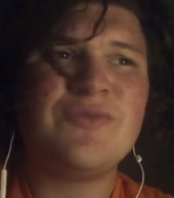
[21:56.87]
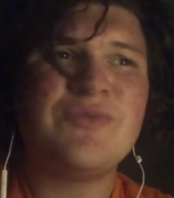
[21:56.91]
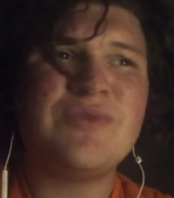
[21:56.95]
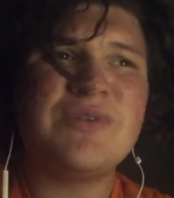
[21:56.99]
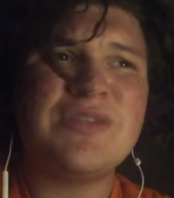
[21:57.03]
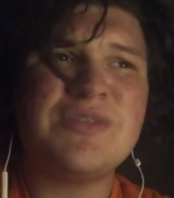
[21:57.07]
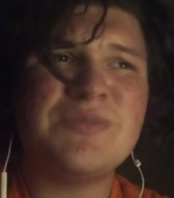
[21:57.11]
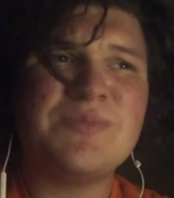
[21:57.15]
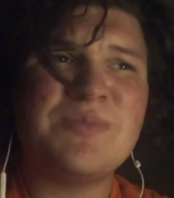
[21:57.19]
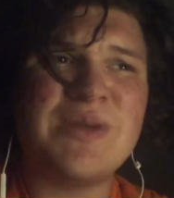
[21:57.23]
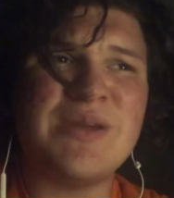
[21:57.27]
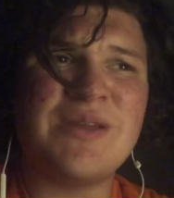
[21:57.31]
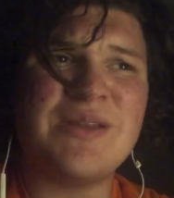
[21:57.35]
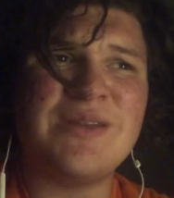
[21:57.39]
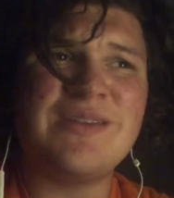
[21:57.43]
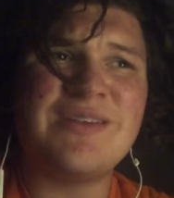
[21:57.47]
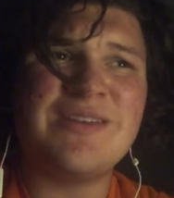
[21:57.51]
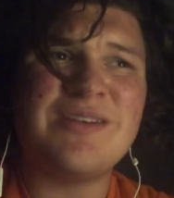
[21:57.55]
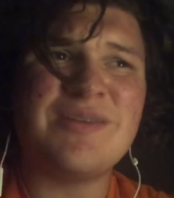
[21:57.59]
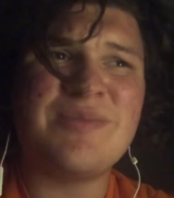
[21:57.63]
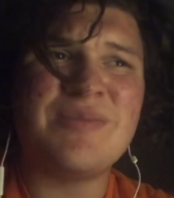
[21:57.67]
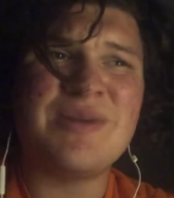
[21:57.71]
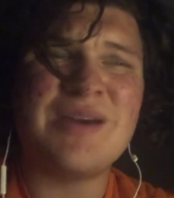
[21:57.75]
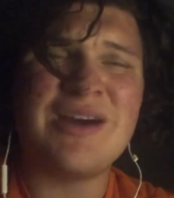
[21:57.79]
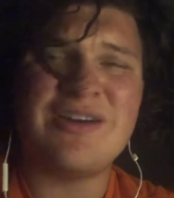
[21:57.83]
we spent
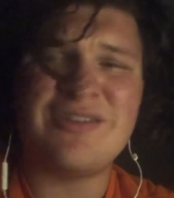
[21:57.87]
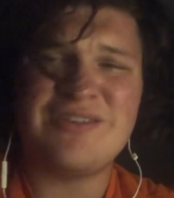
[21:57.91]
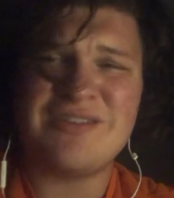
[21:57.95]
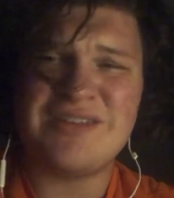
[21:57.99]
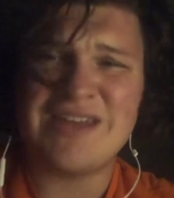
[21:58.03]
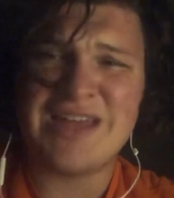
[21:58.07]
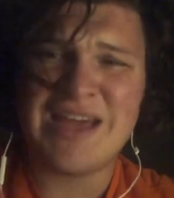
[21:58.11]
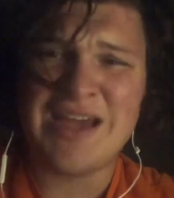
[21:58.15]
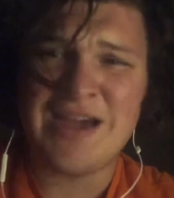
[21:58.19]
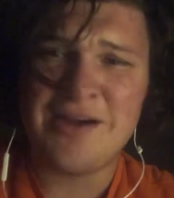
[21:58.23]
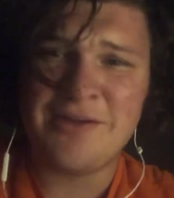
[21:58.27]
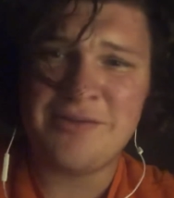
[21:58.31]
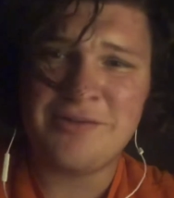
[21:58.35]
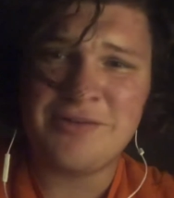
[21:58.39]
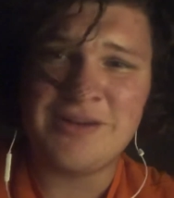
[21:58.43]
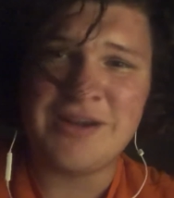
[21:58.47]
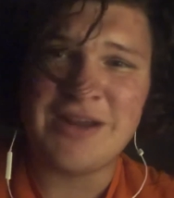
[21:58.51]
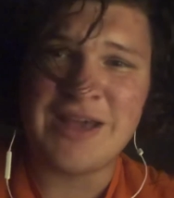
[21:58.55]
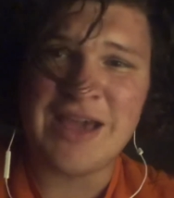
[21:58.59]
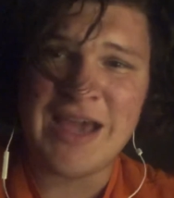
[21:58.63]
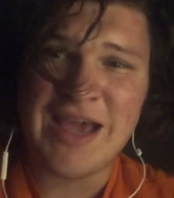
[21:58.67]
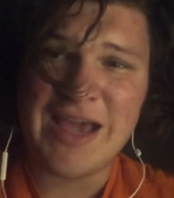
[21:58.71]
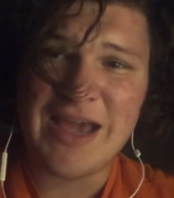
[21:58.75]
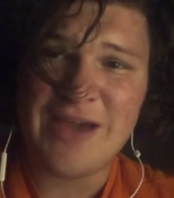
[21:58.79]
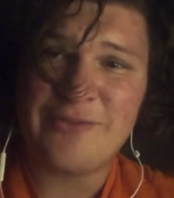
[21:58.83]
about an hour and a
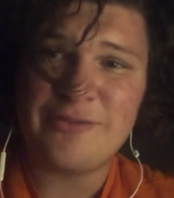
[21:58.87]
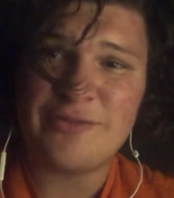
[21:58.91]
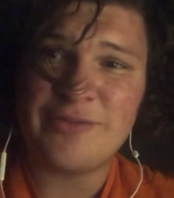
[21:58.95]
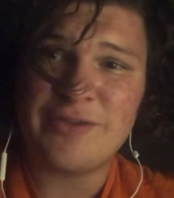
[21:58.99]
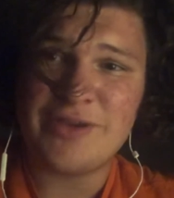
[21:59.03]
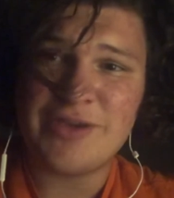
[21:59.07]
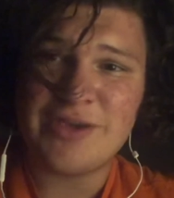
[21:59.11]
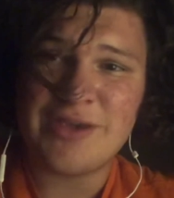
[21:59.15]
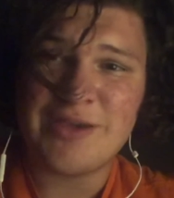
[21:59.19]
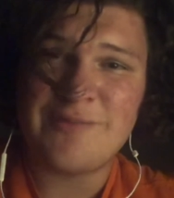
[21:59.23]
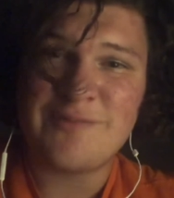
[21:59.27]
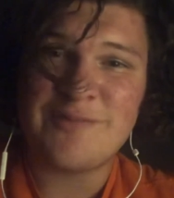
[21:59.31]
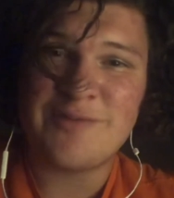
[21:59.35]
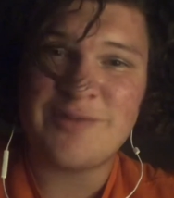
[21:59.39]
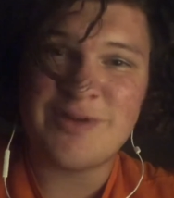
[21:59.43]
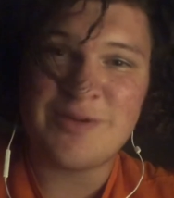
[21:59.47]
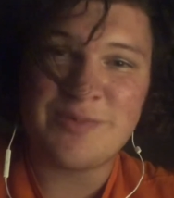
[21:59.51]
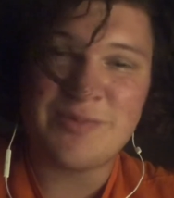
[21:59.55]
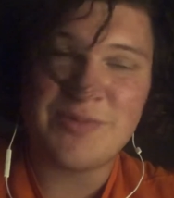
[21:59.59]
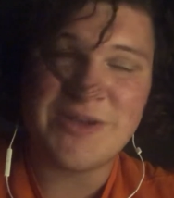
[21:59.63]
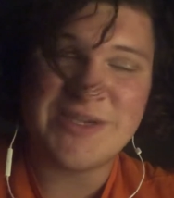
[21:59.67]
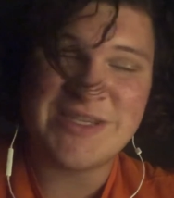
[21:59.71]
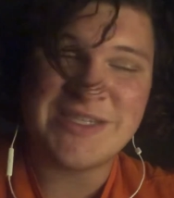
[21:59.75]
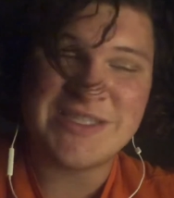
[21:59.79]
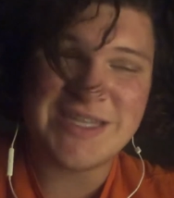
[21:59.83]
half looking for a
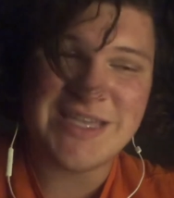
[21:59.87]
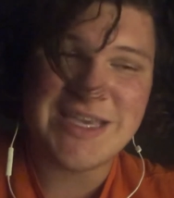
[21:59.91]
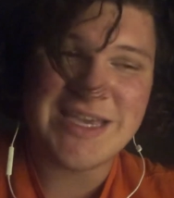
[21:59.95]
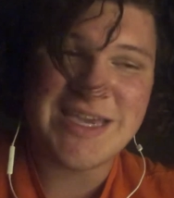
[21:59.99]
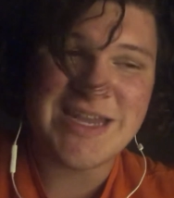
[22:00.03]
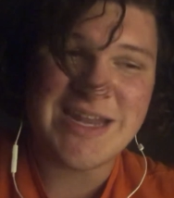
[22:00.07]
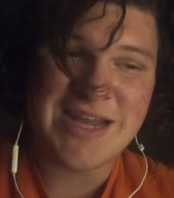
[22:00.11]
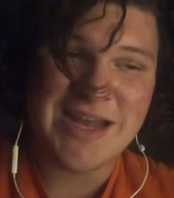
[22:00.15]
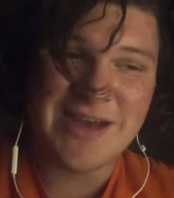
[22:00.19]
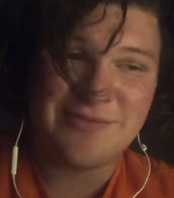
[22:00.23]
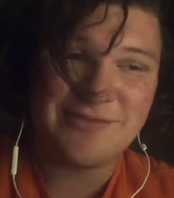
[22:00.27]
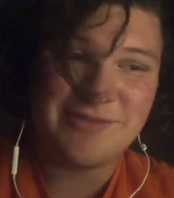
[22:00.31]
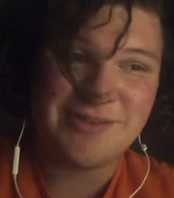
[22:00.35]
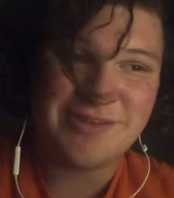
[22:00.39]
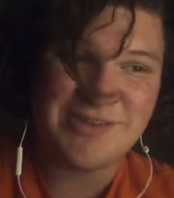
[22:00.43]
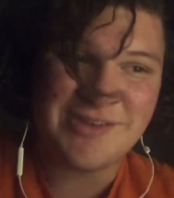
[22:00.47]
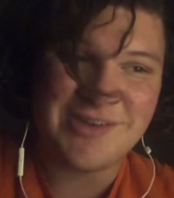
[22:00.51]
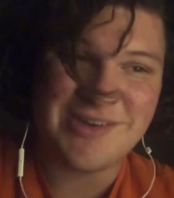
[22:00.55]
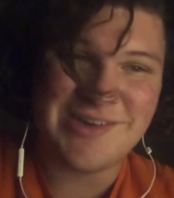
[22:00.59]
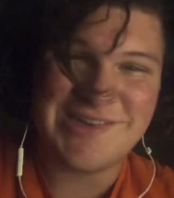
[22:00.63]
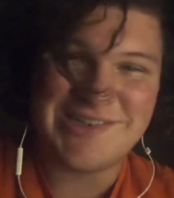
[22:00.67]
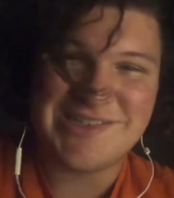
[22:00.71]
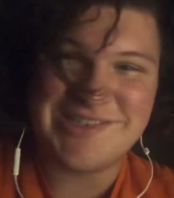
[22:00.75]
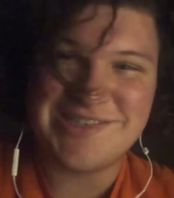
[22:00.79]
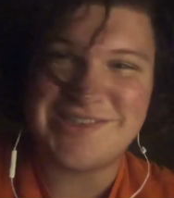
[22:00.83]
place to eat after the
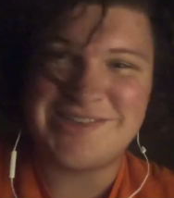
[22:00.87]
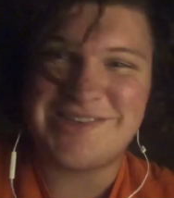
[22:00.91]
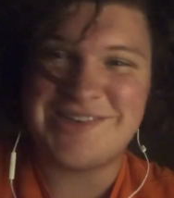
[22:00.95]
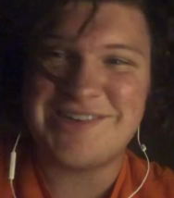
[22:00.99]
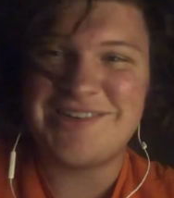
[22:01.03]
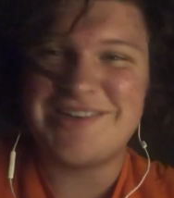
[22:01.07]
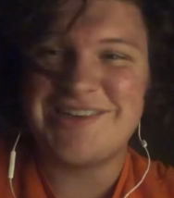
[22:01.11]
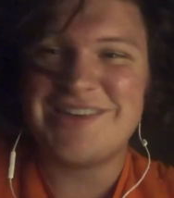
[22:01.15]
concert.